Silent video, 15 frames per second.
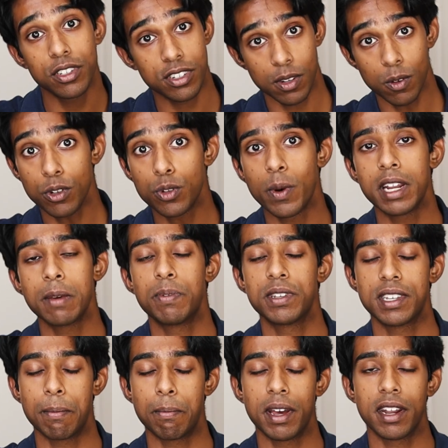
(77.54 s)
is still
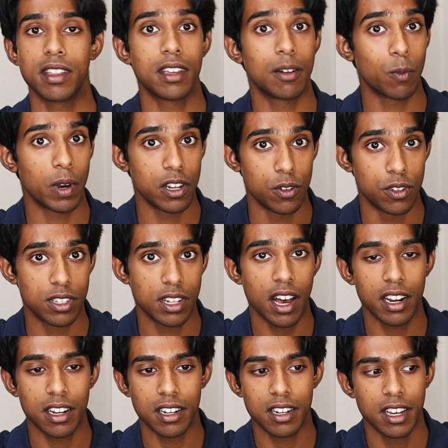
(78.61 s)
20% better than when you
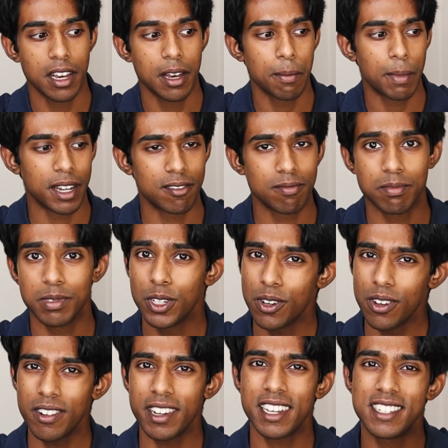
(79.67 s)
started, but you're
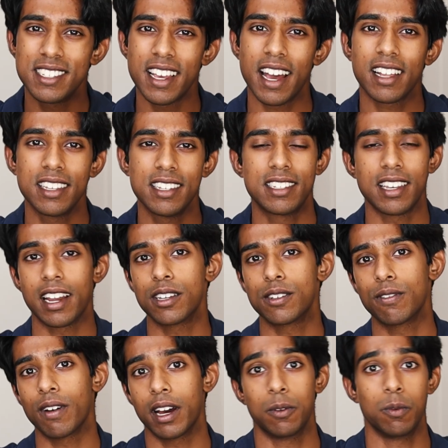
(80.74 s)
not exactly
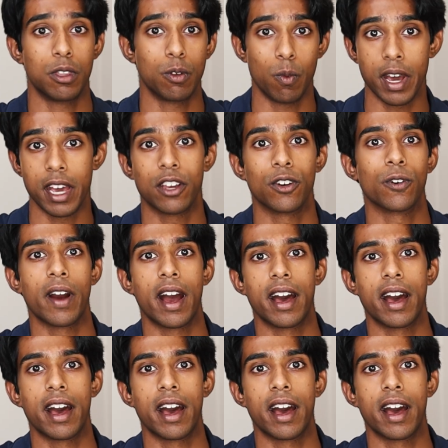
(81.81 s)
satisfied with where you're